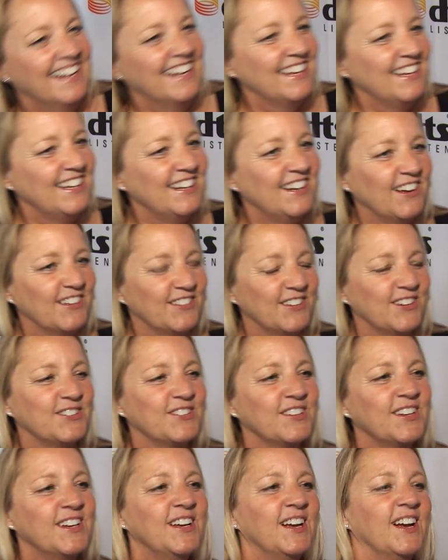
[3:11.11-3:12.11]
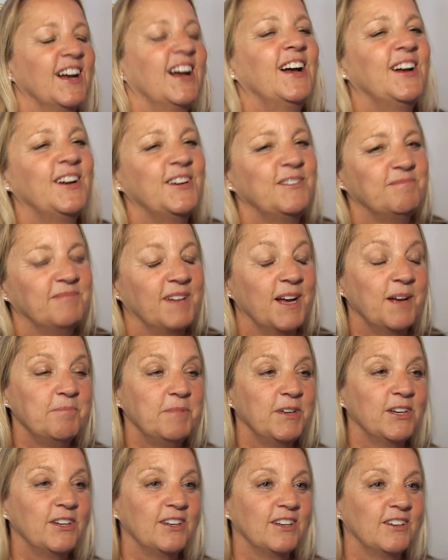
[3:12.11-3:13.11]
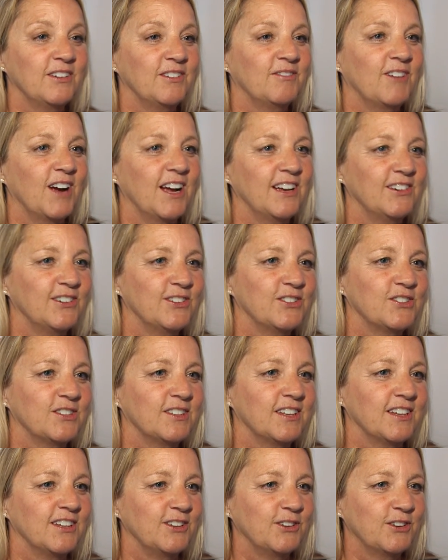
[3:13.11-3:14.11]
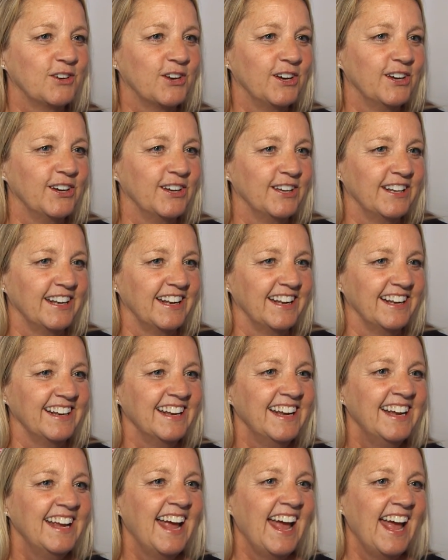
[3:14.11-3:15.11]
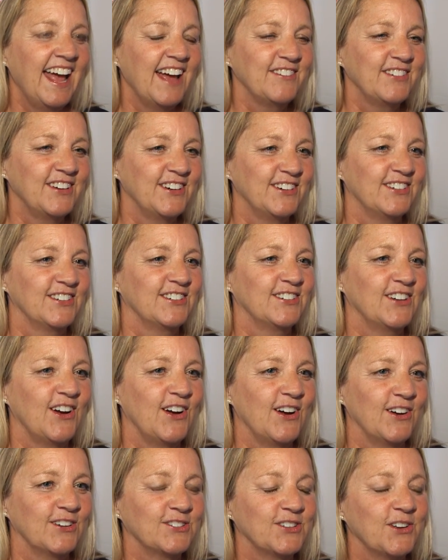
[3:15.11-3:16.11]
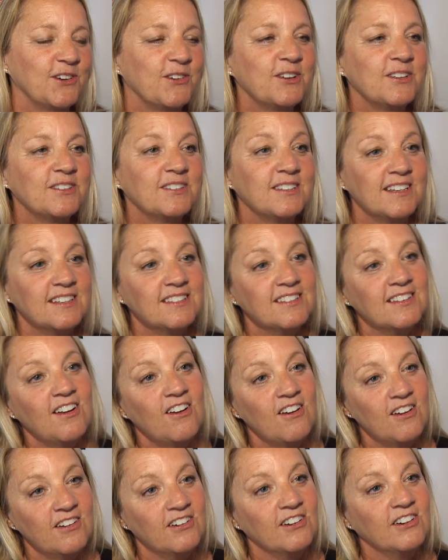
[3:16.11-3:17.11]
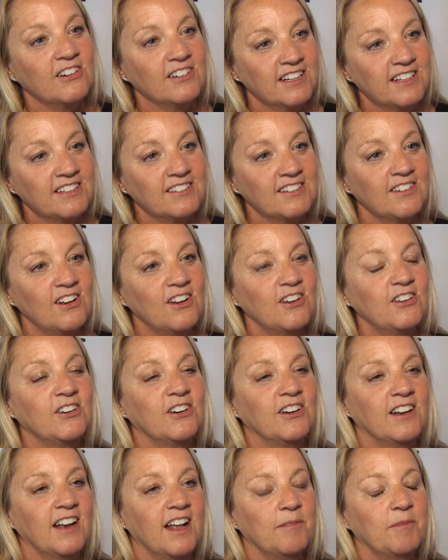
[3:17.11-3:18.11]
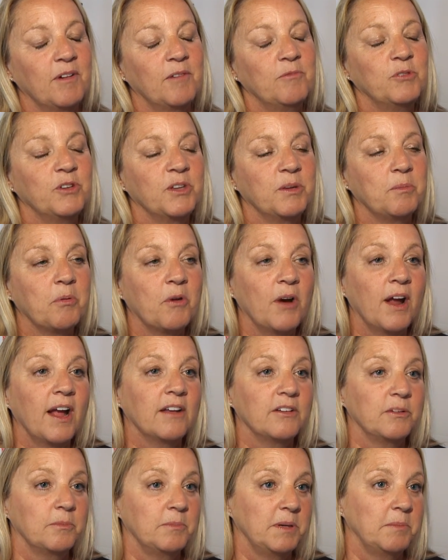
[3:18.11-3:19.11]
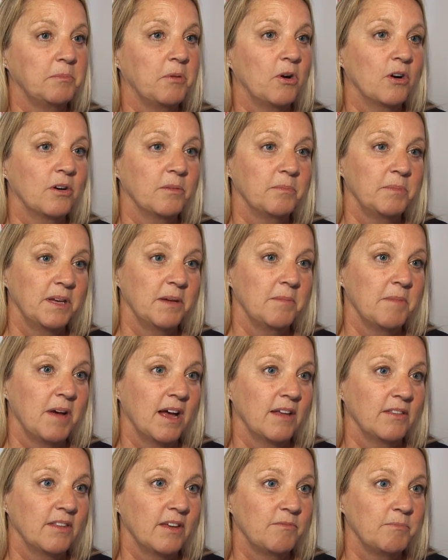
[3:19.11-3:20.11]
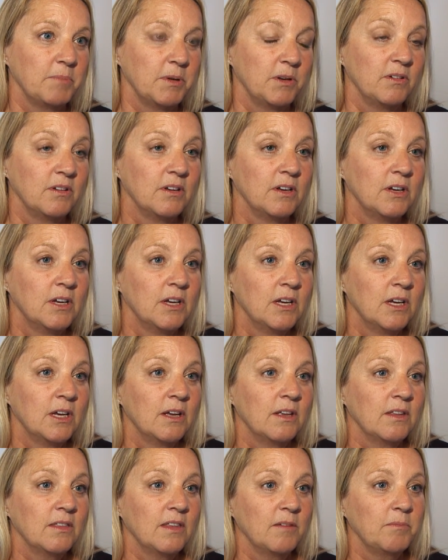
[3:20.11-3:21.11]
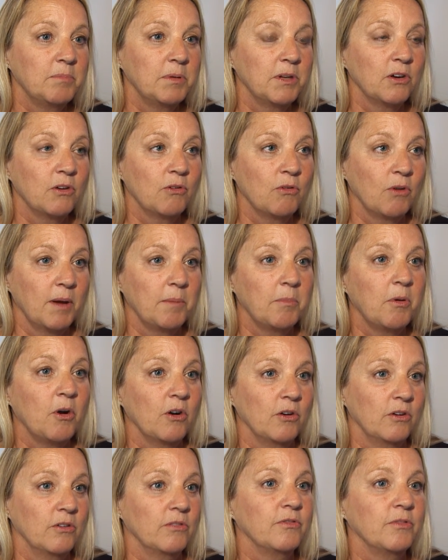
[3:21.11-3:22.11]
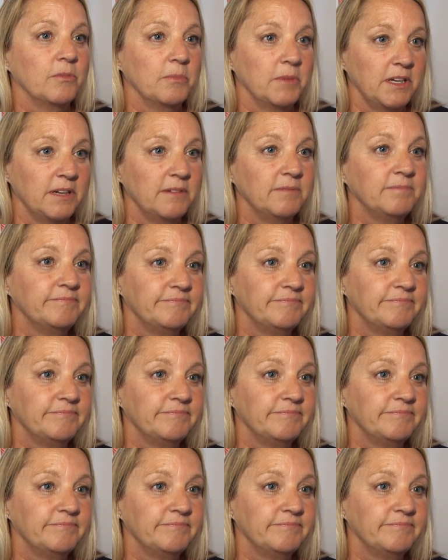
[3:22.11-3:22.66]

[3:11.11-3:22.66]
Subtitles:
You know, there's a million writers that you could have here to talk. So it's an honor. It's an honor. And I'm really proud to be part of BMI. They've been a great partner for me.